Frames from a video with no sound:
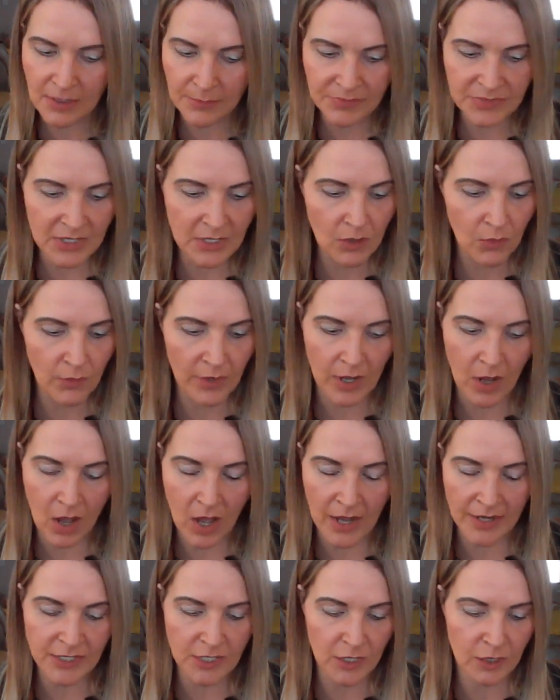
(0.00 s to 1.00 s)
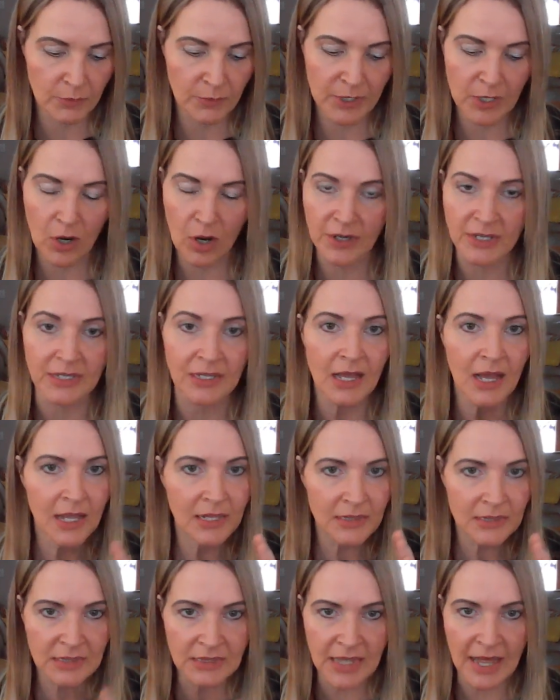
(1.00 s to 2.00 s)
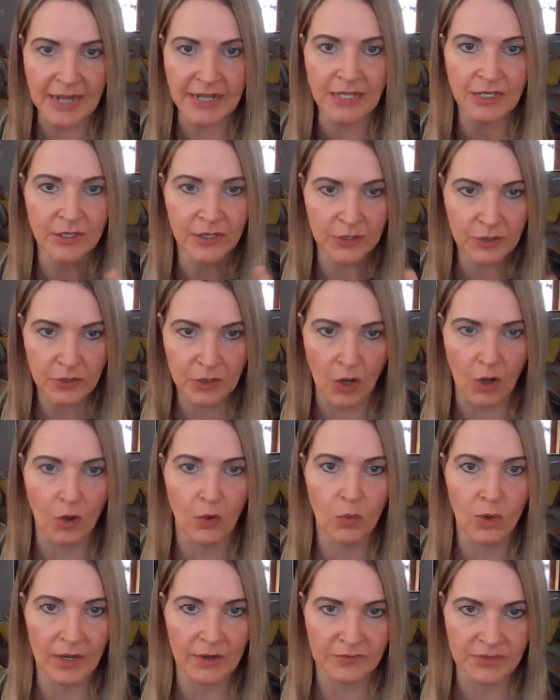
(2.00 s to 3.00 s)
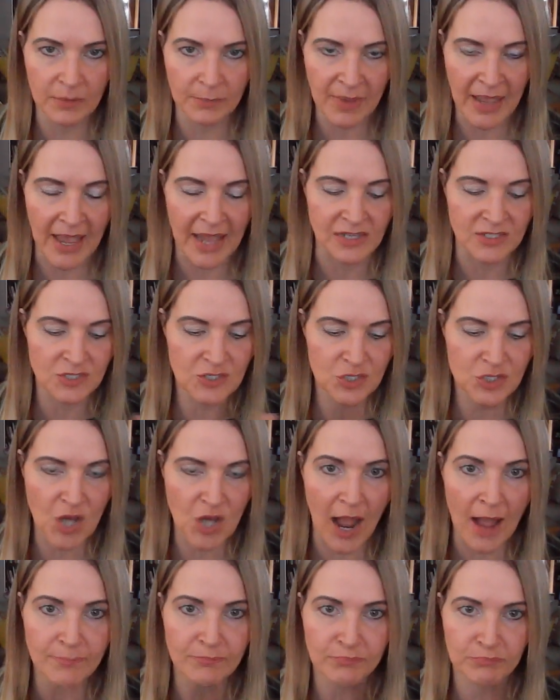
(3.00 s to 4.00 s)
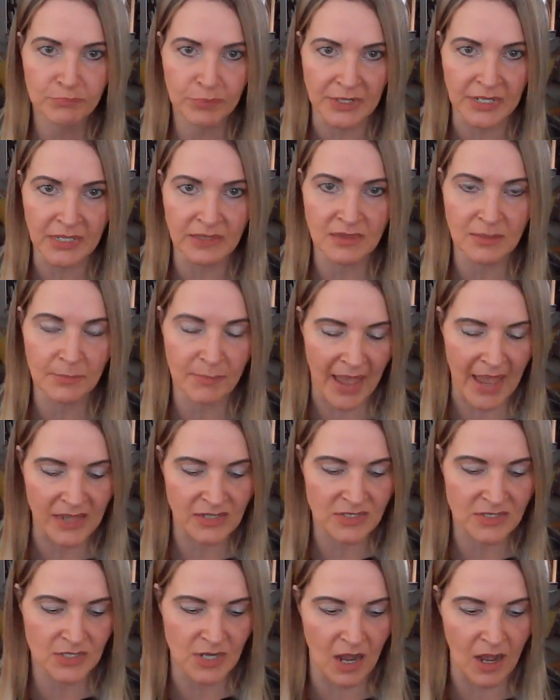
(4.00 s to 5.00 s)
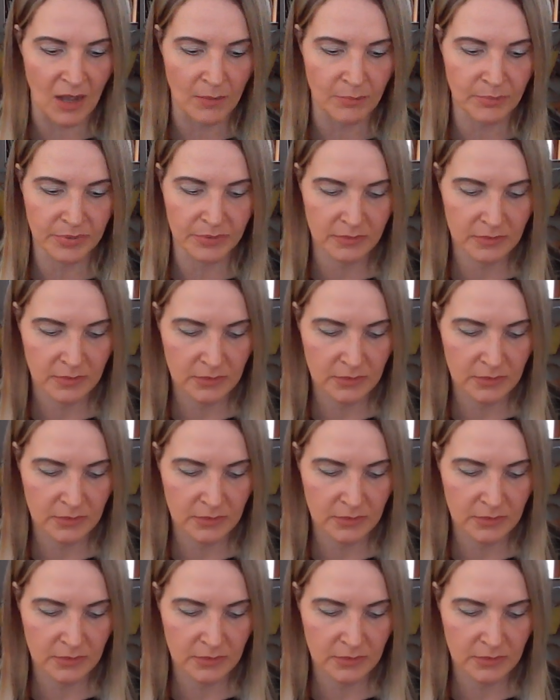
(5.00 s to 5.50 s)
something going on here regarding letting go of the past. Stop bringing the past up.